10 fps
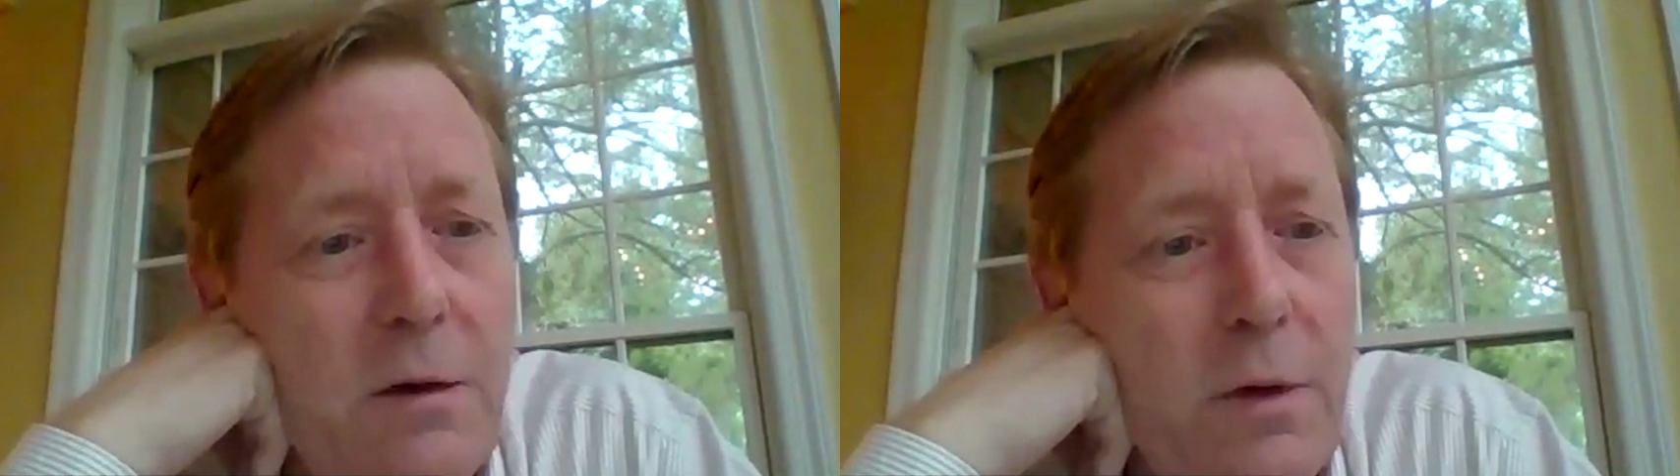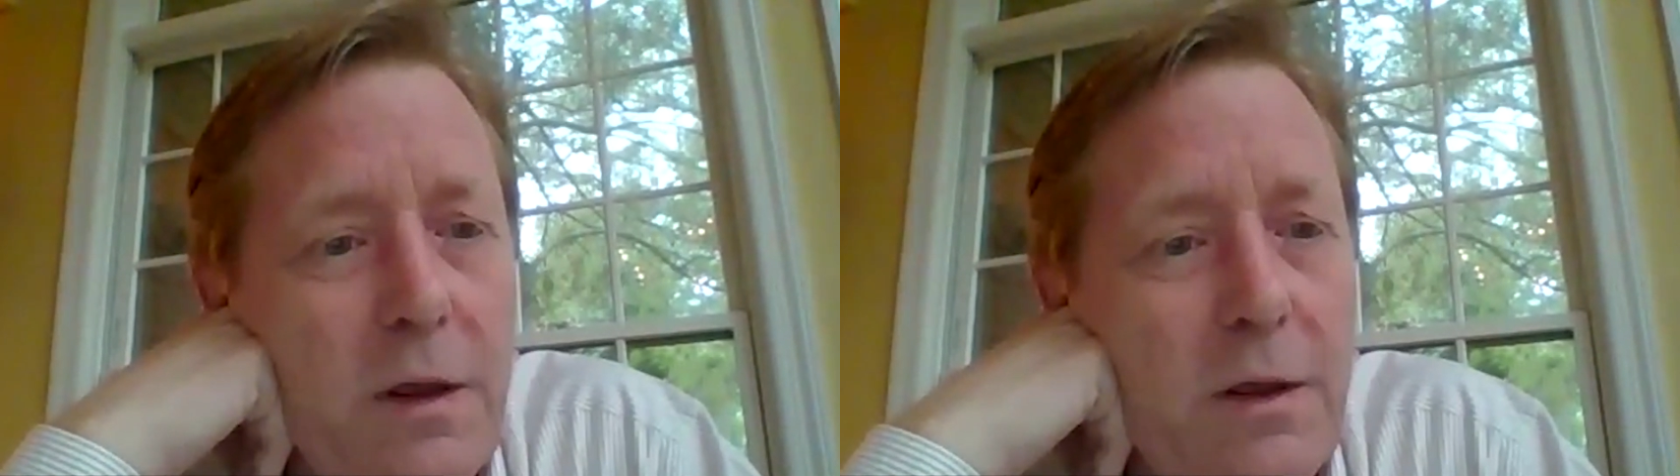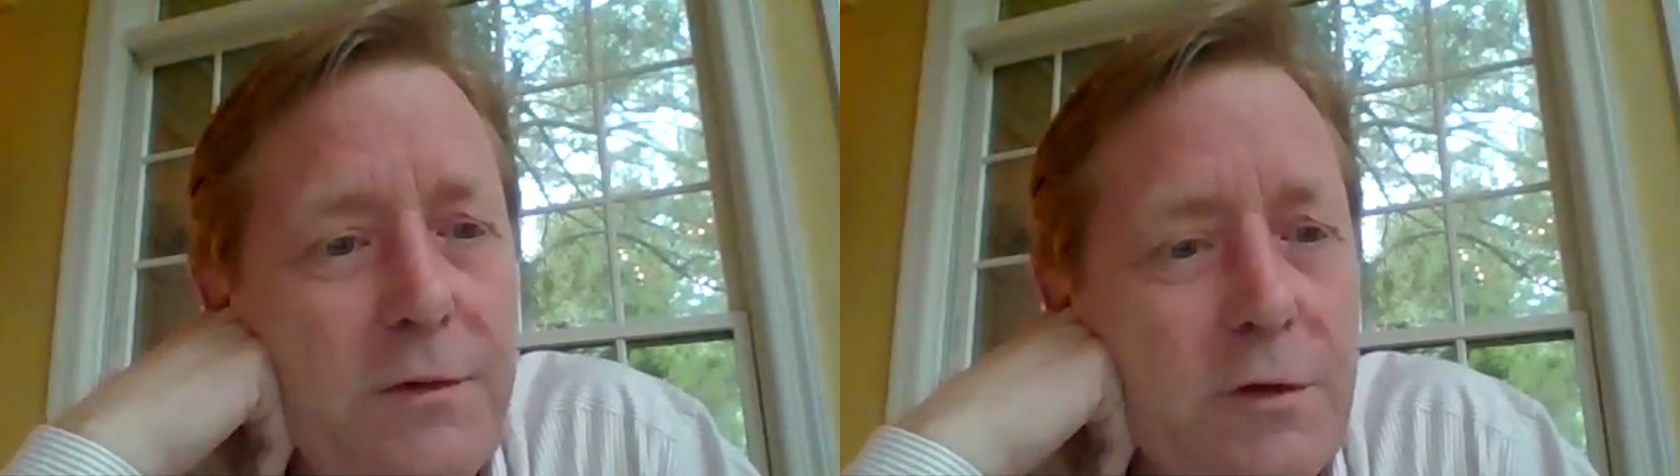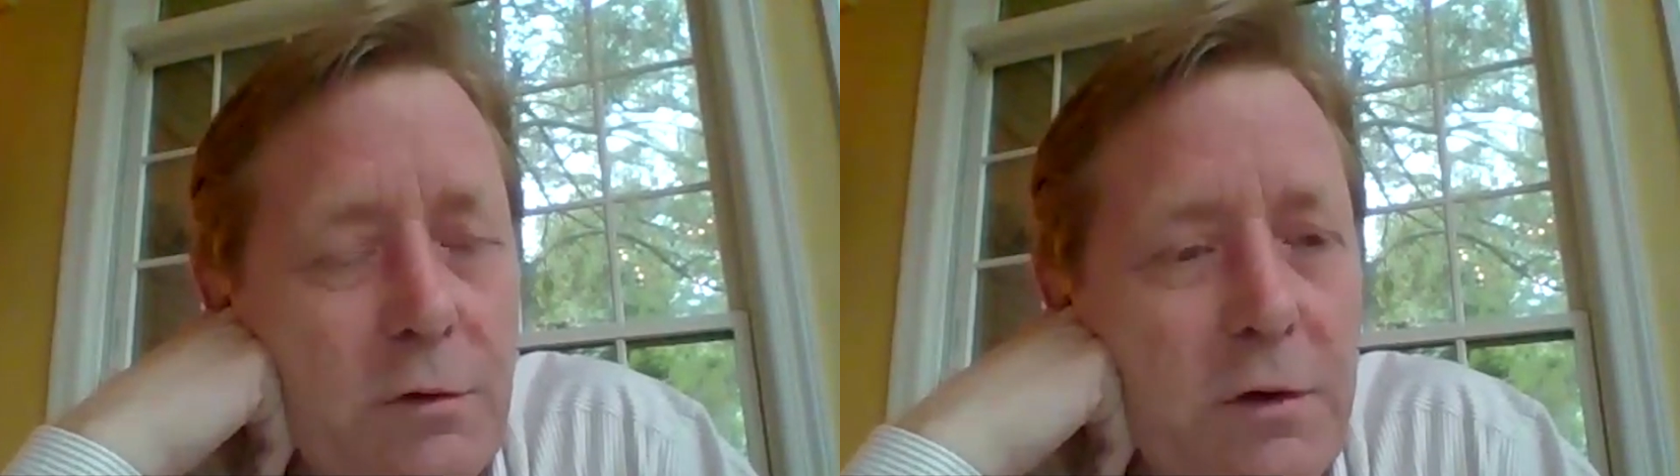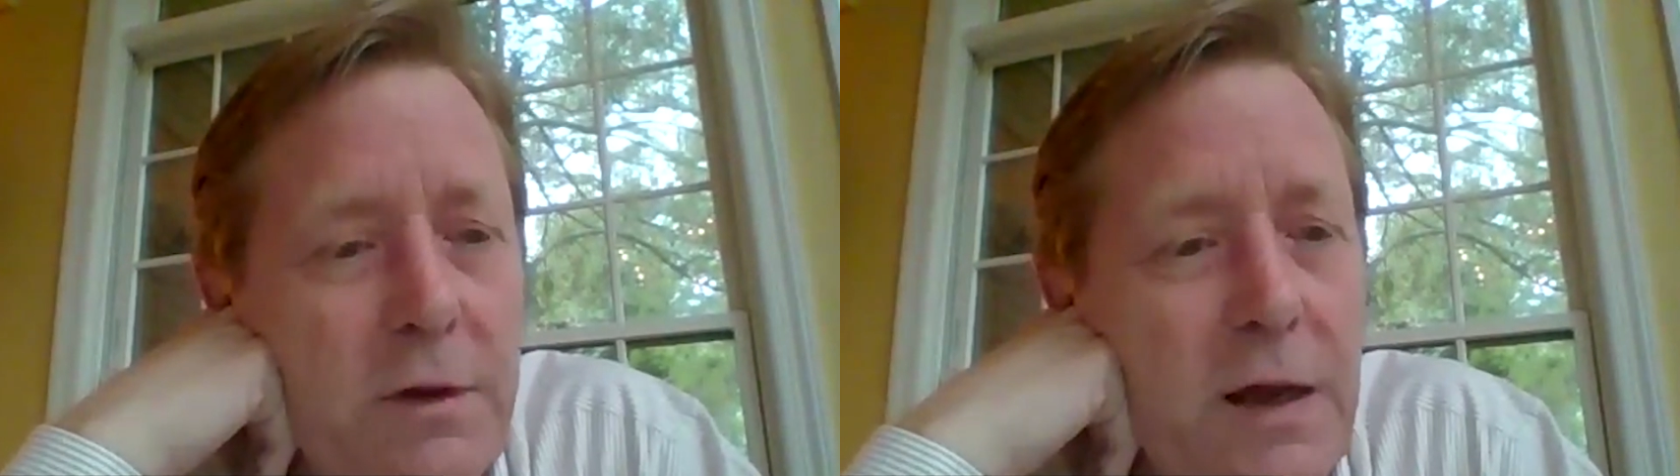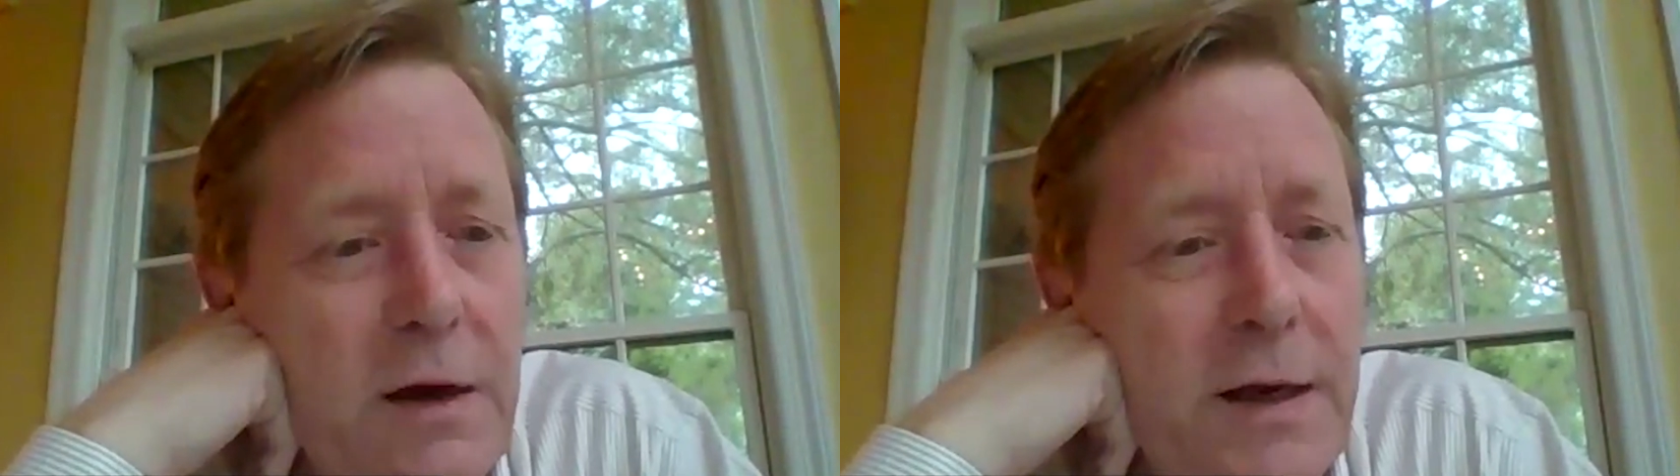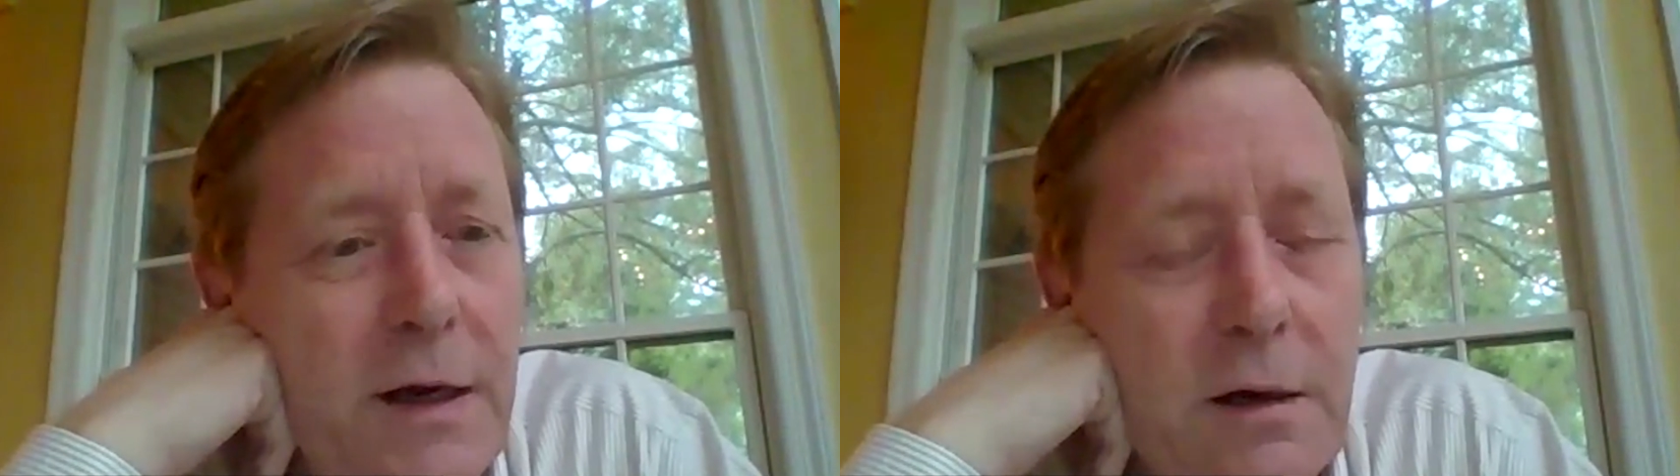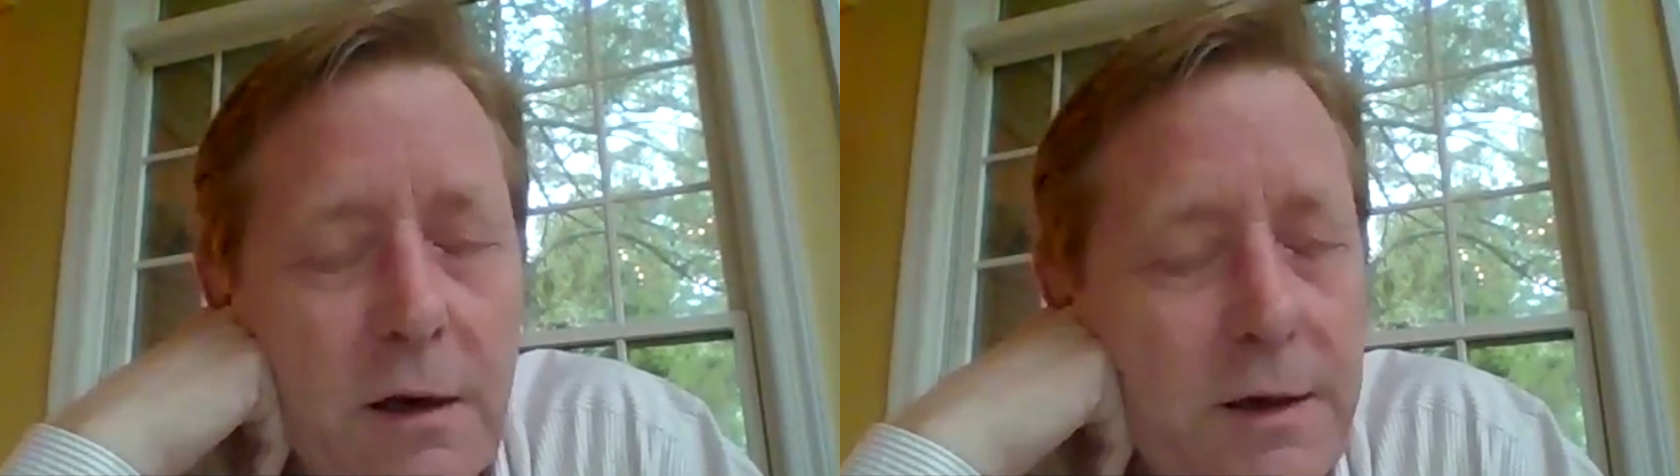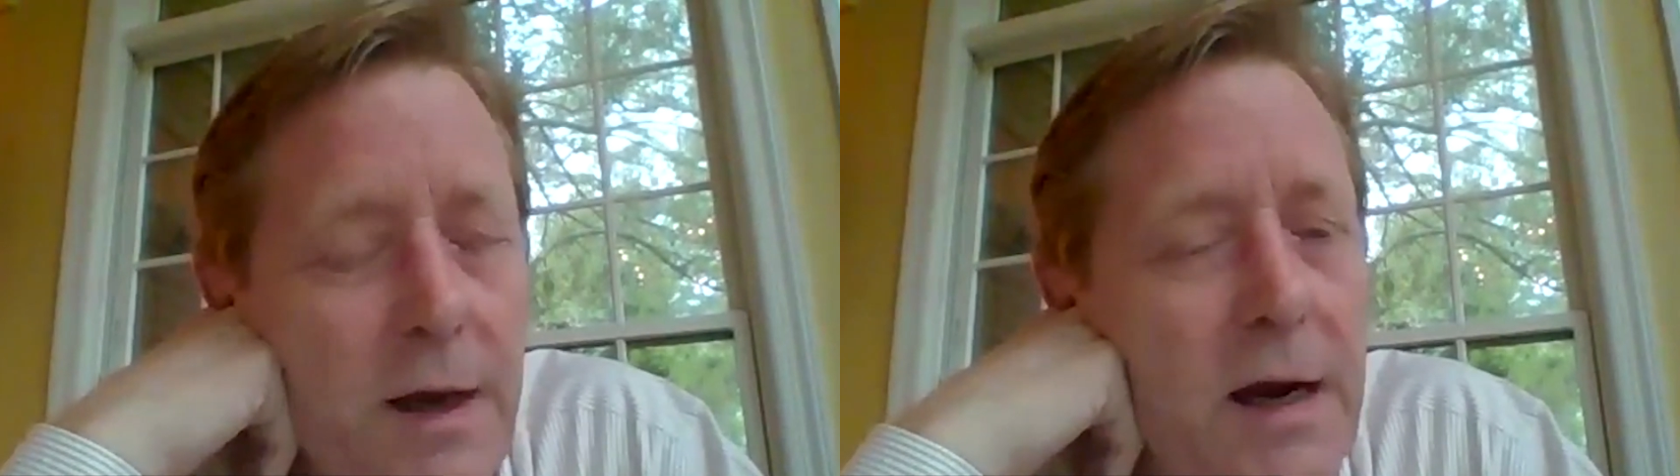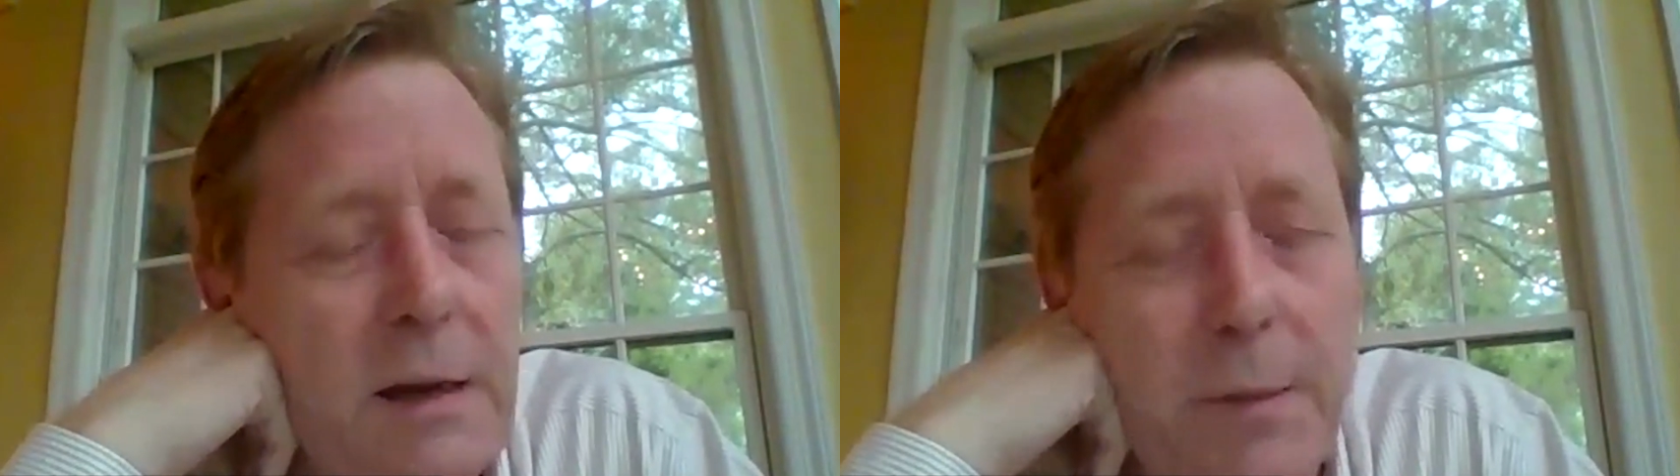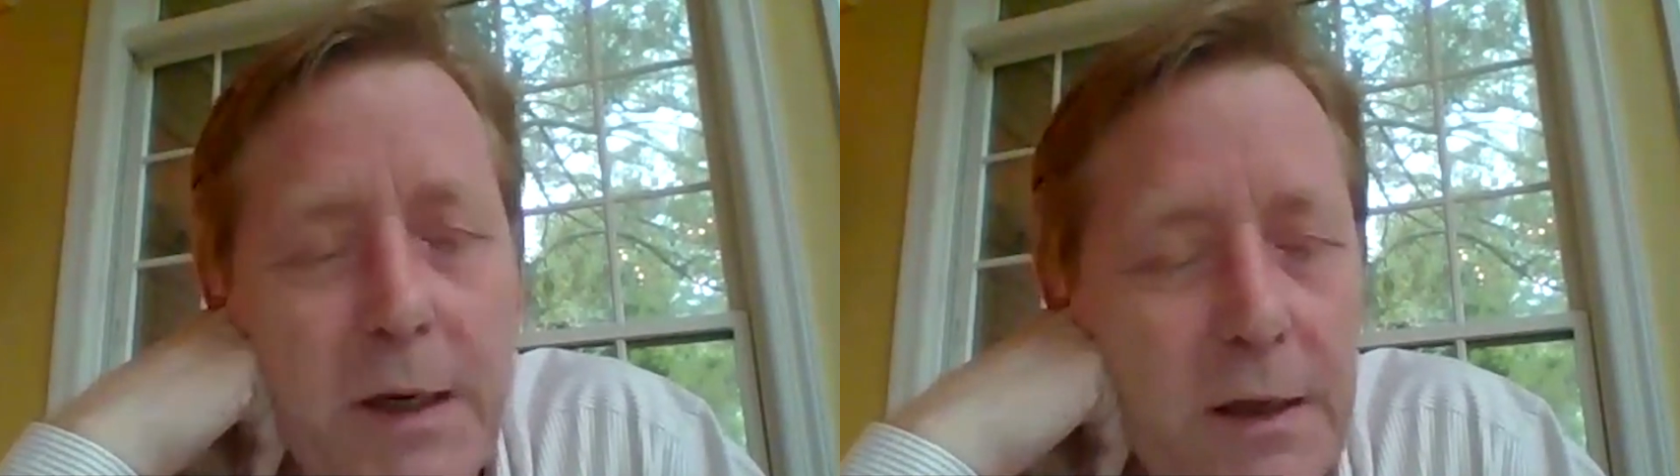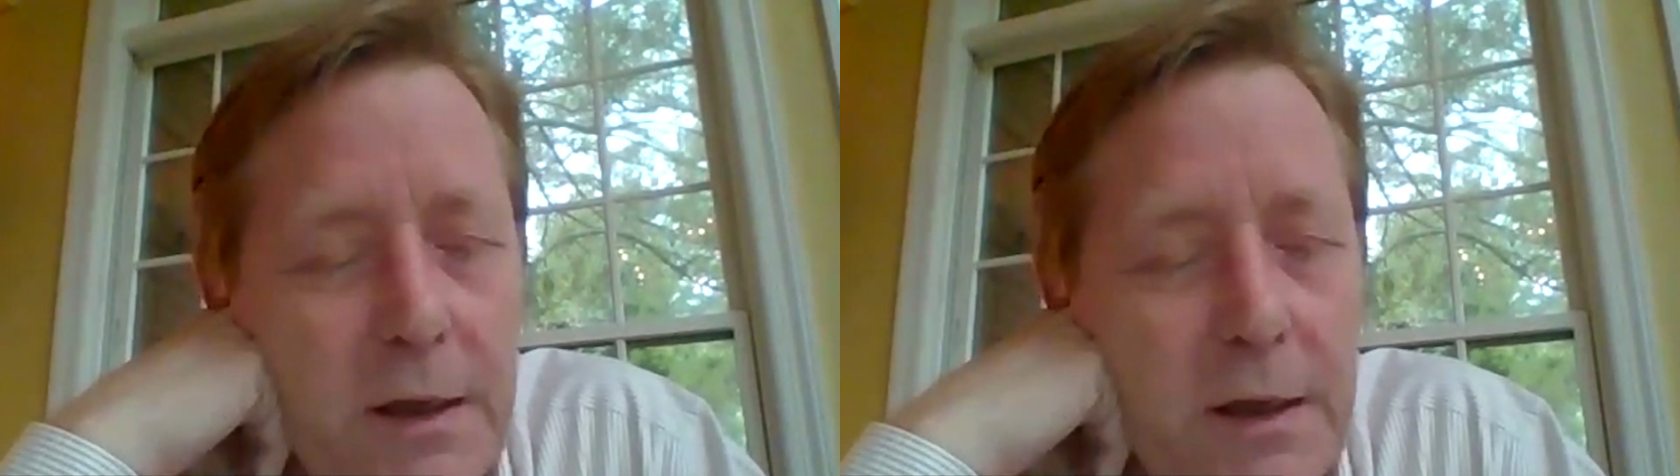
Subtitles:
with children that are here undocumented,